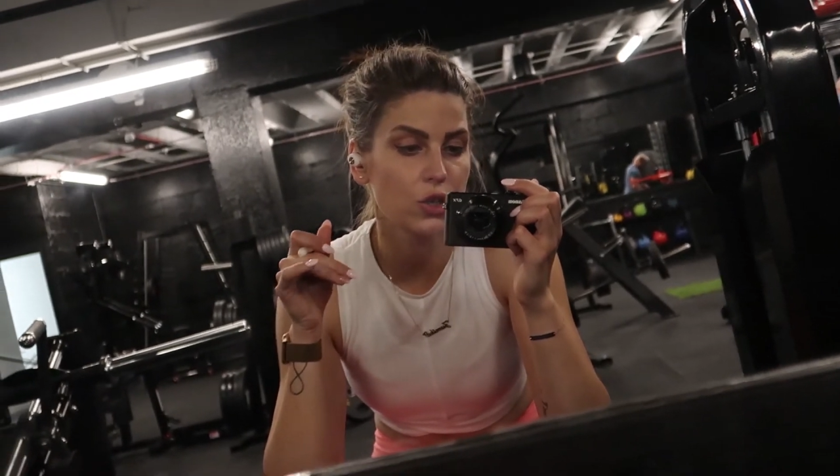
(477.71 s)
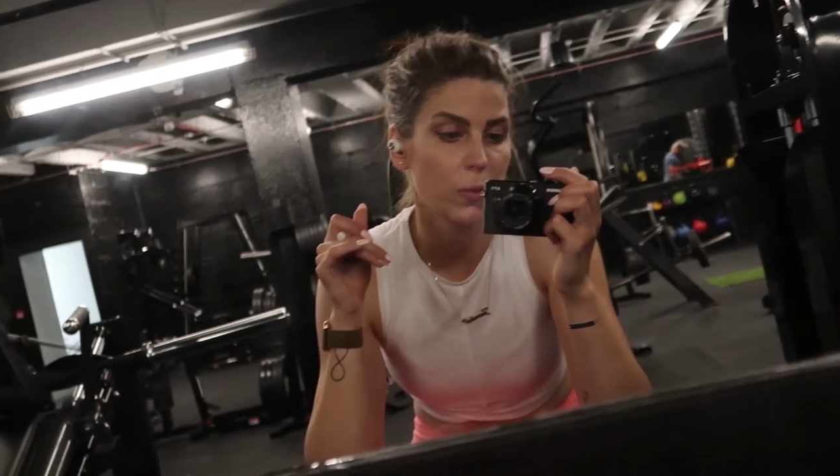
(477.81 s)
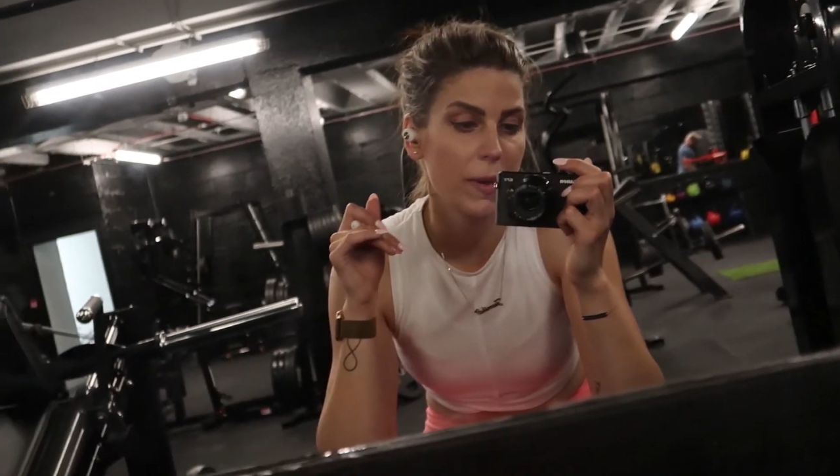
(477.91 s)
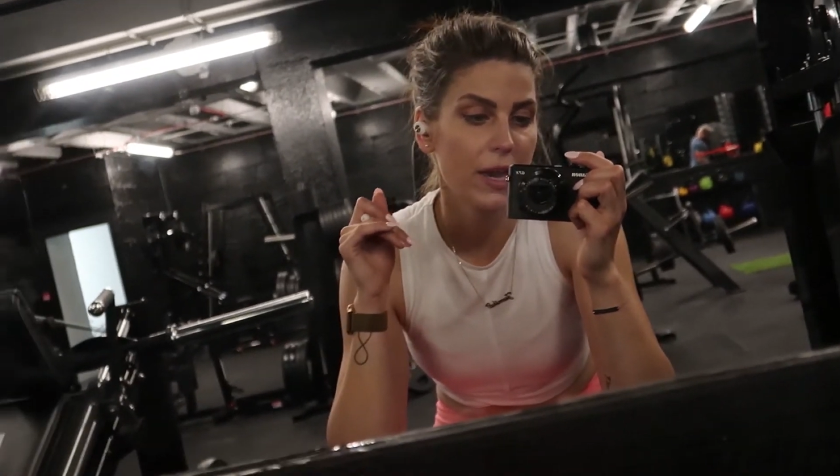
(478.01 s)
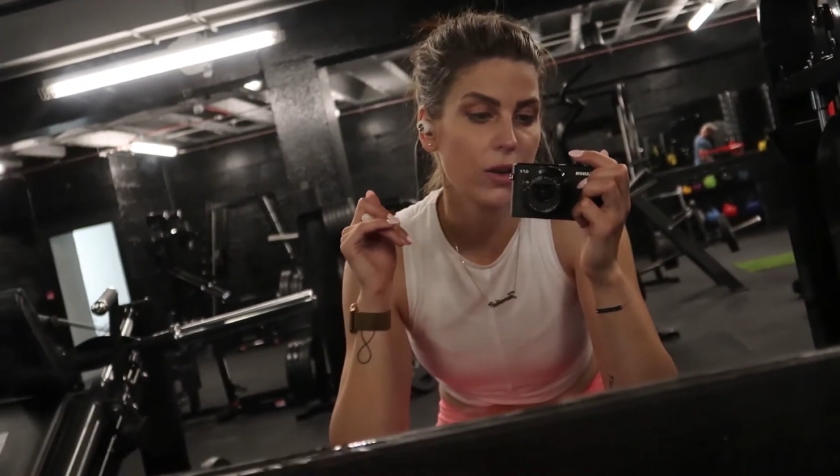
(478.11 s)
too
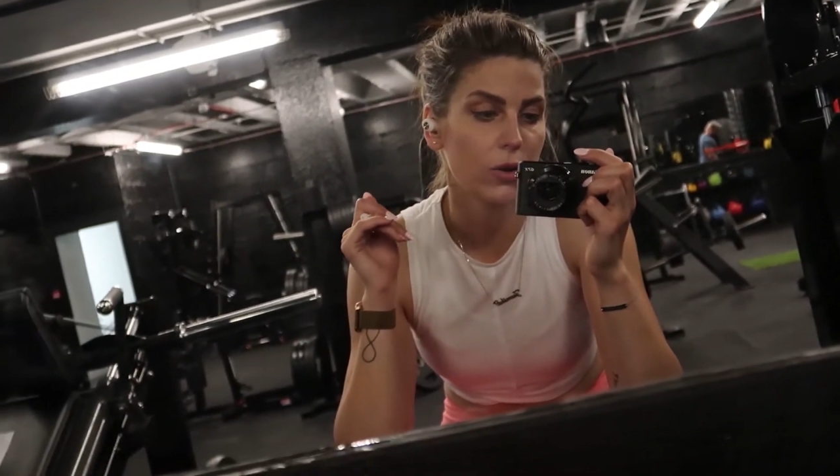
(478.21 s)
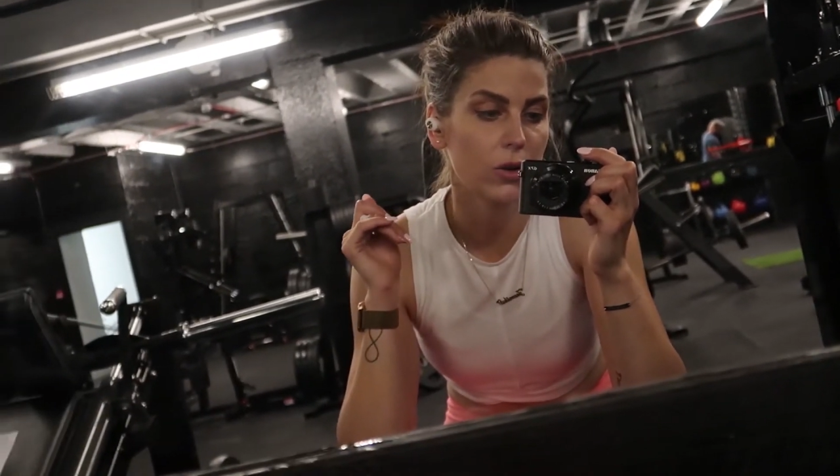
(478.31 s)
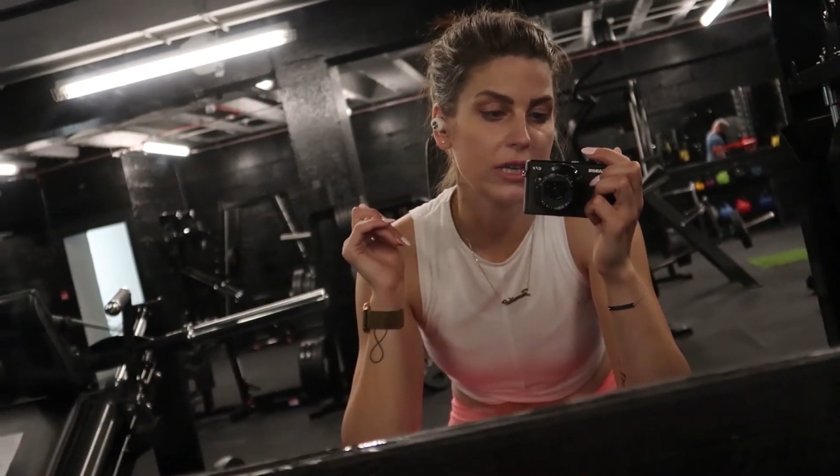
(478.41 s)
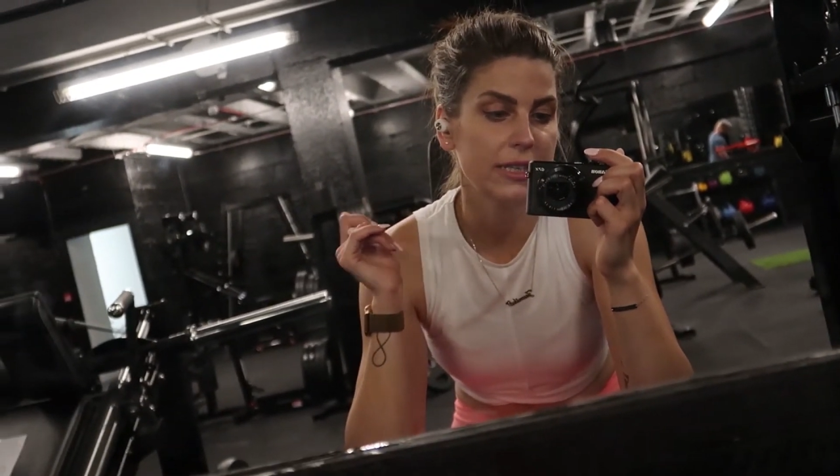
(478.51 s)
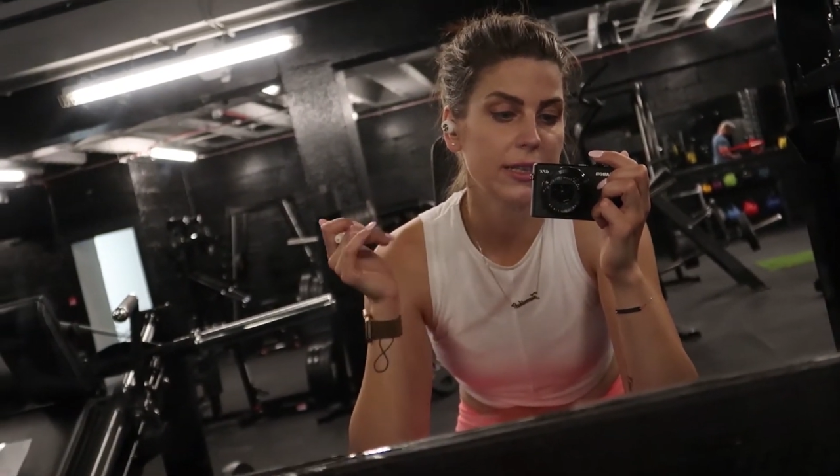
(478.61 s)
big
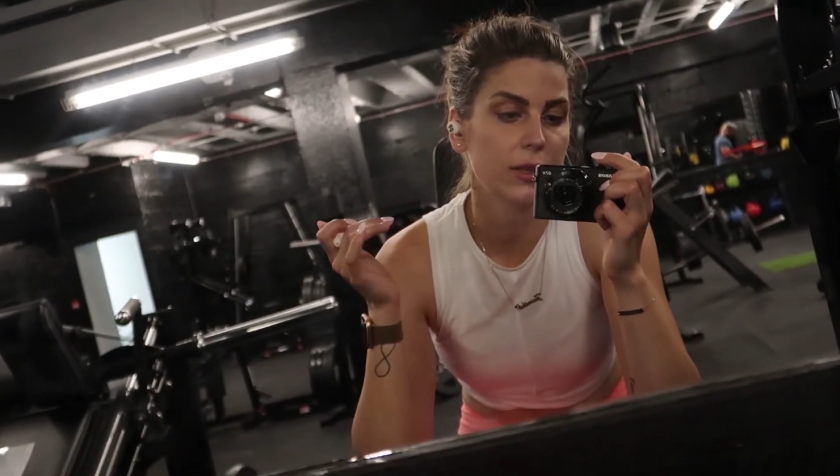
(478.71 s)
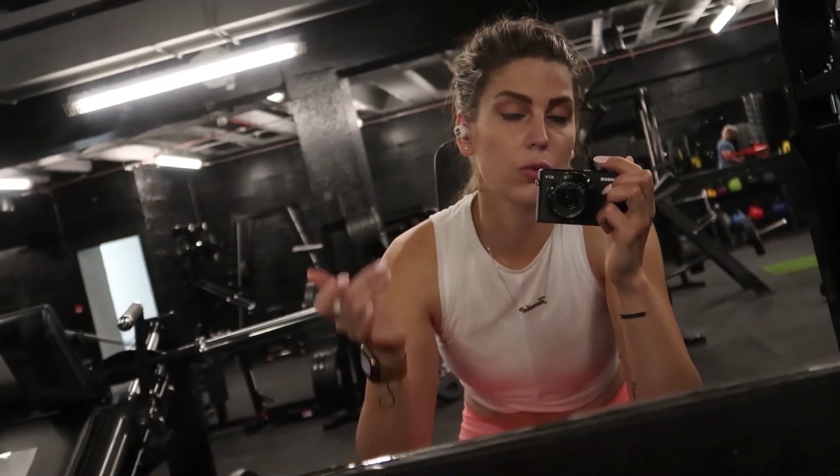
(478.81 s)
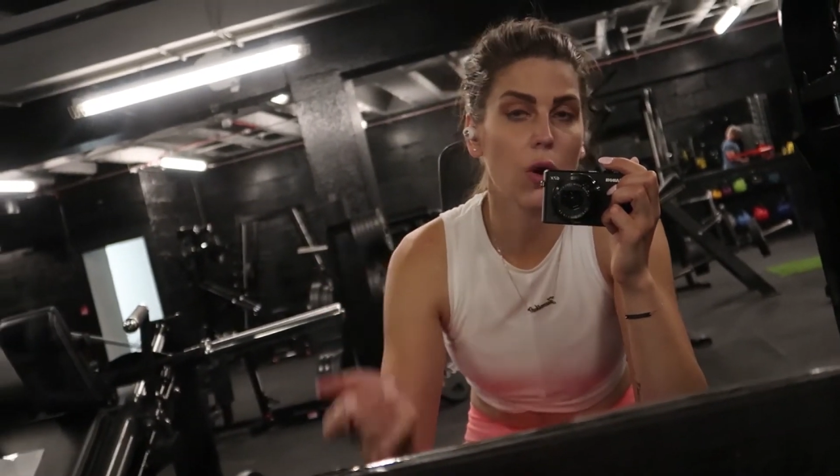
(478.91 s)
or I did it the